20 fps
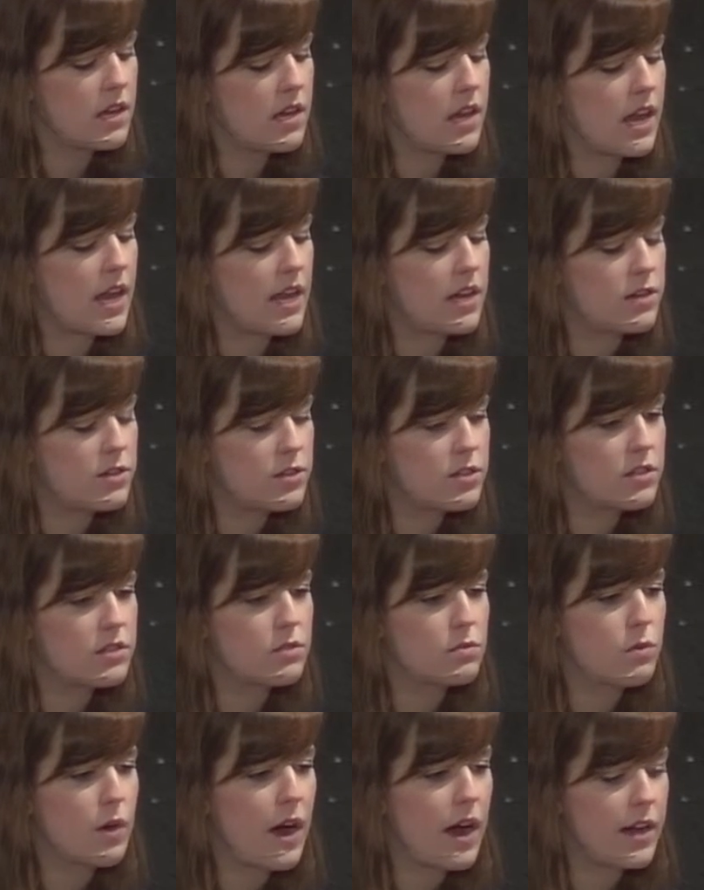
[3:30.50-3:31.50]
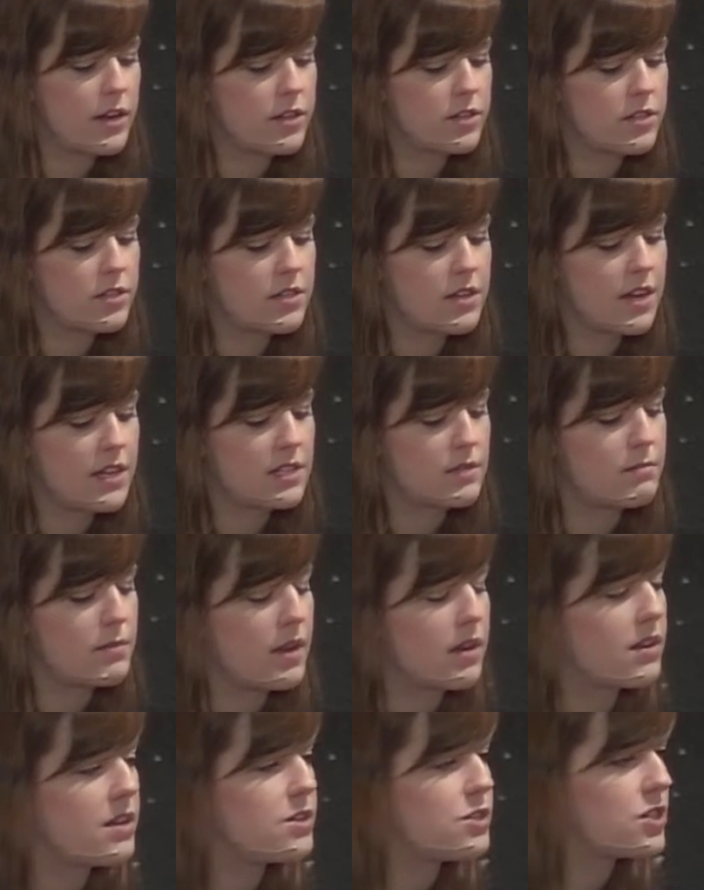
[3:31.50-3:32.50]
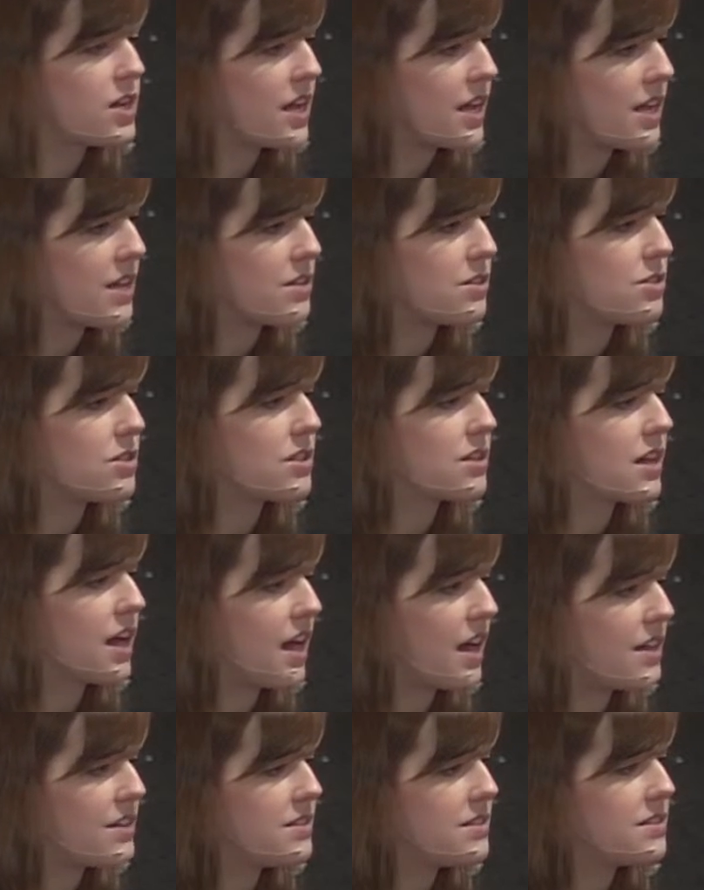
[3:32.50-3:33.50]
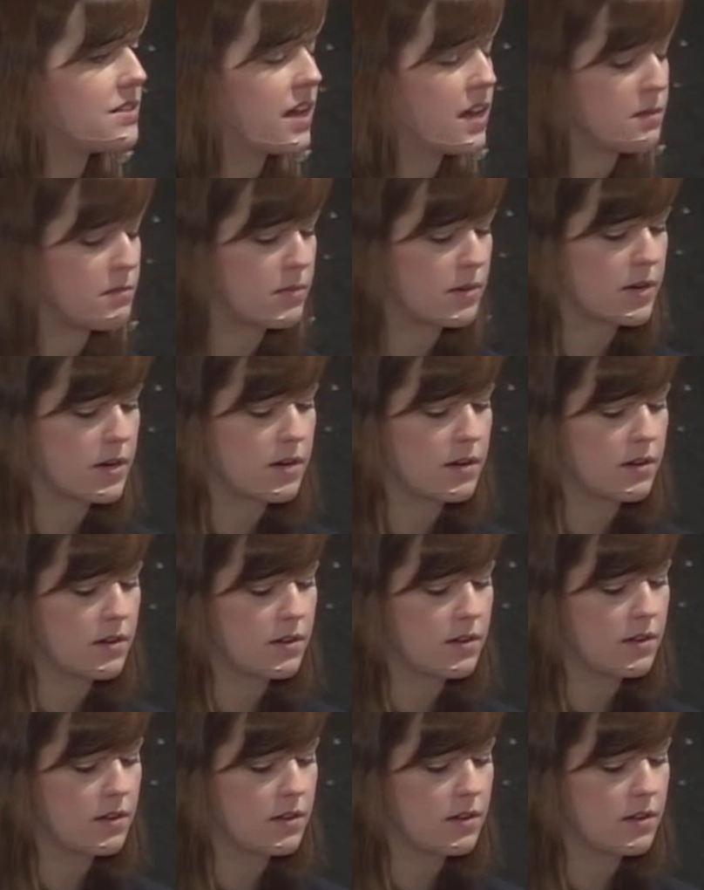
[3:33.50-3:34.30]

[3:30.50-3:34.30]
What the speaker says: Angels watched as Mary changed God's diaper.